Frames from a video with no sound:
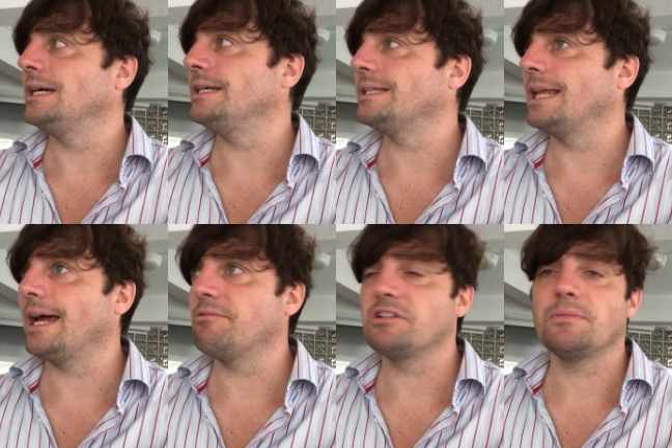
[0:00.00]
It's the
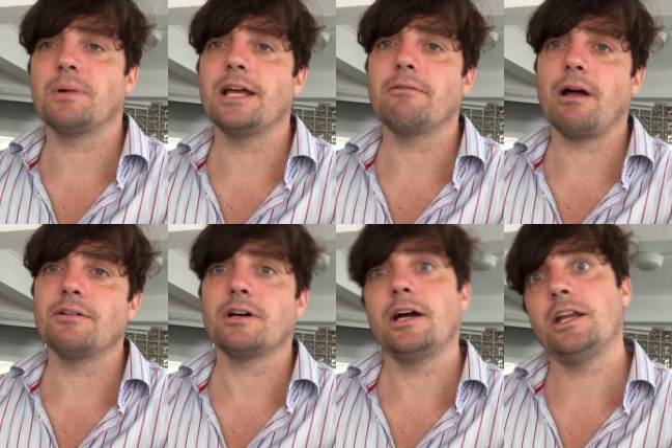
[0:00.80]
language of the
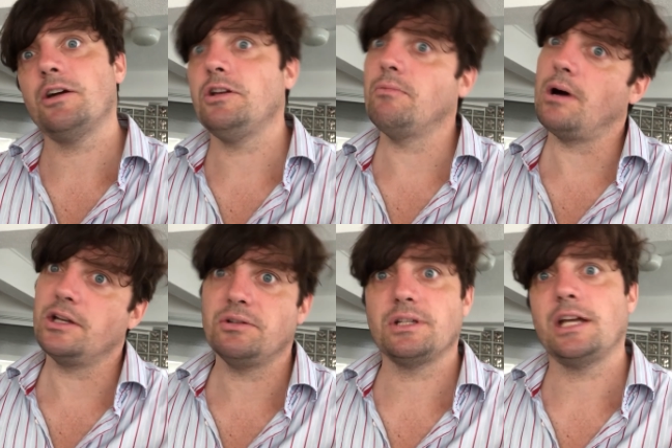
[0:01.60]
playground. I know you
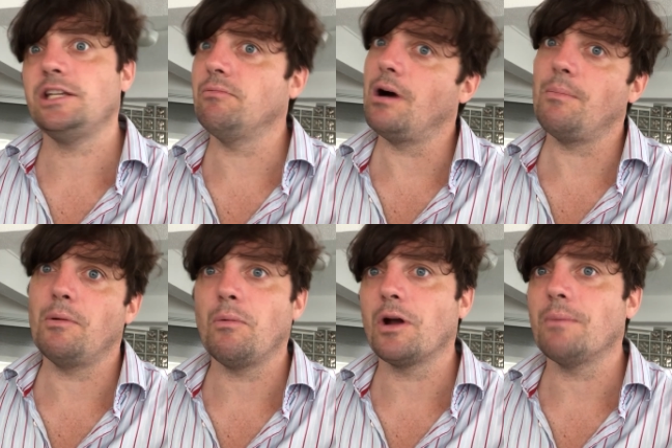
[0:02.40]
are, you said you are,
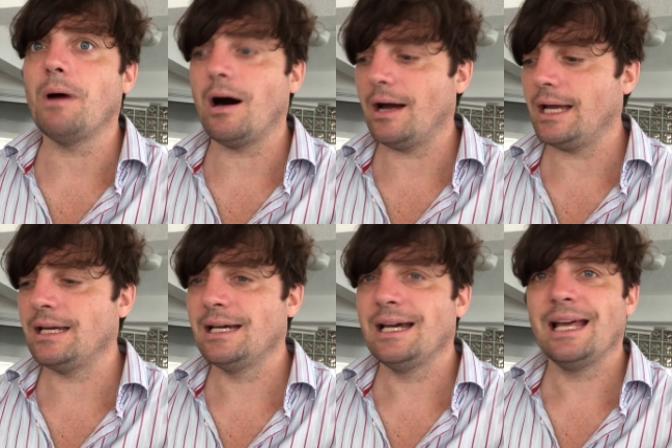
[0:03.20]
but what am I?
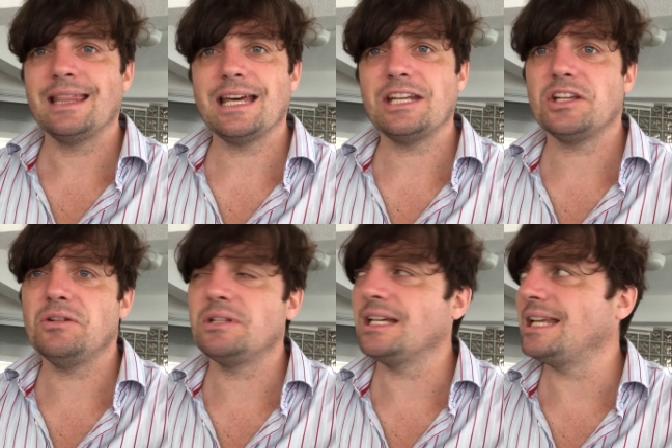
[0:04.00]
Then
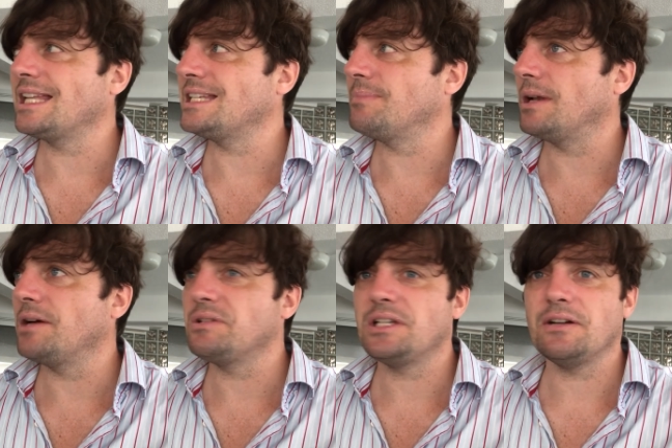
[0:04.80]
accusing Nancy
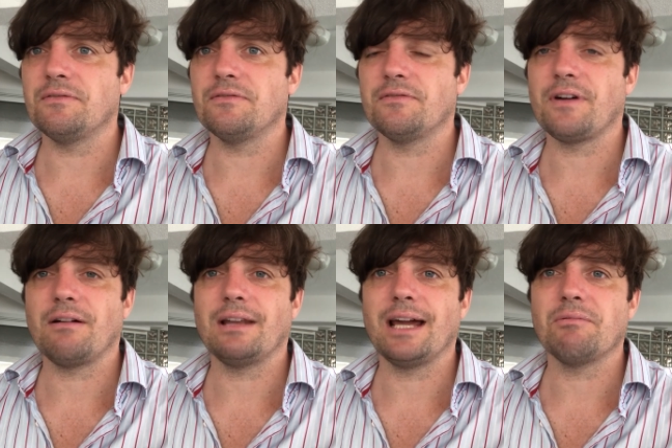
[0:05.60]
Pelosi of
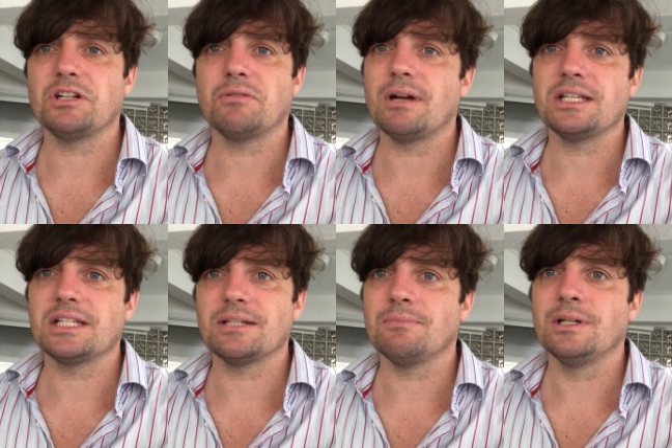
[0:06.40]
foul language and
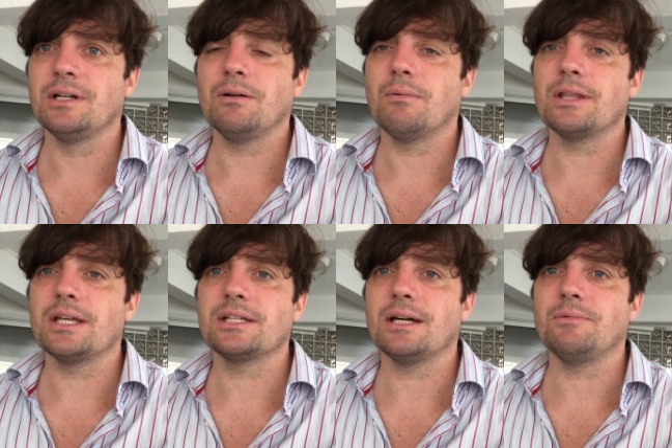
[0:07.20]
racism when
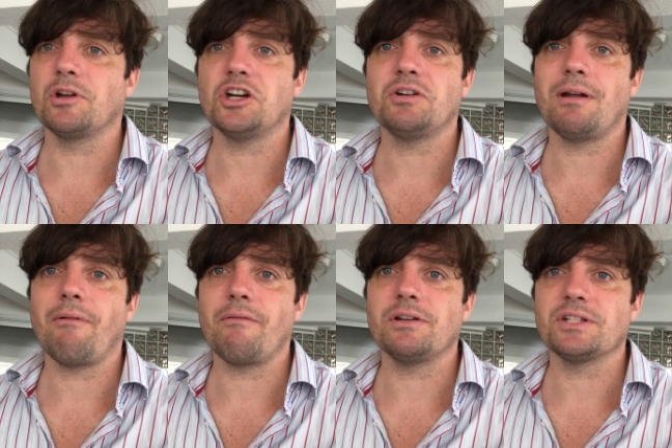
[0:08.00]
there's um, not a shred
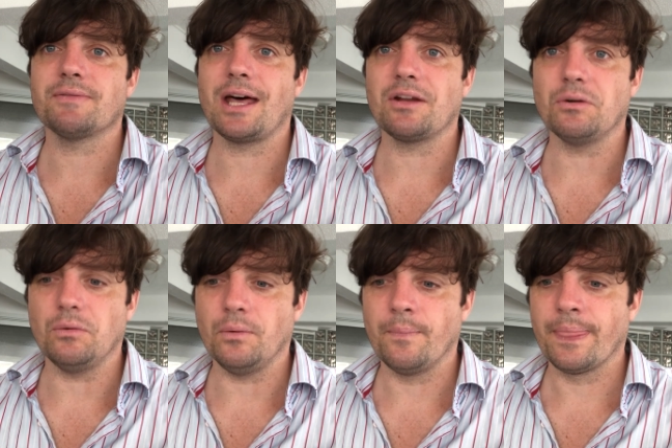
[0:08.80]
of evidence of that at
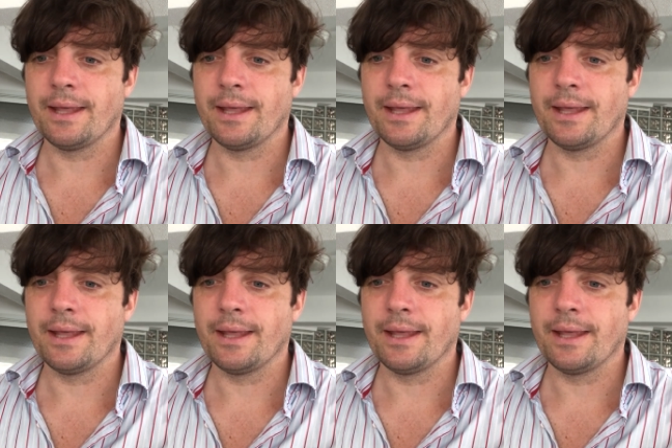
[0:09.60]
all.